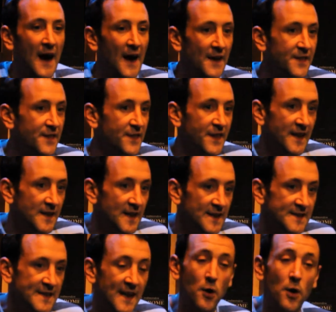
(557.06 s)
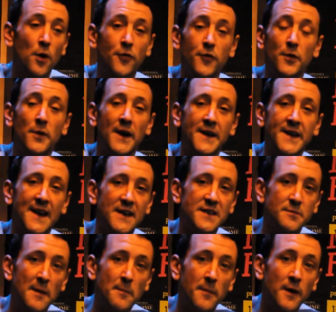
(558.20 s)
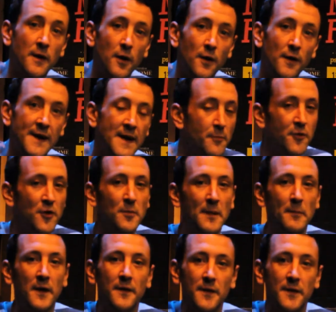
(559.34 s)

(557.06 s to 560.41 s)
think that's it, or through any cast member or any Hippodrome member.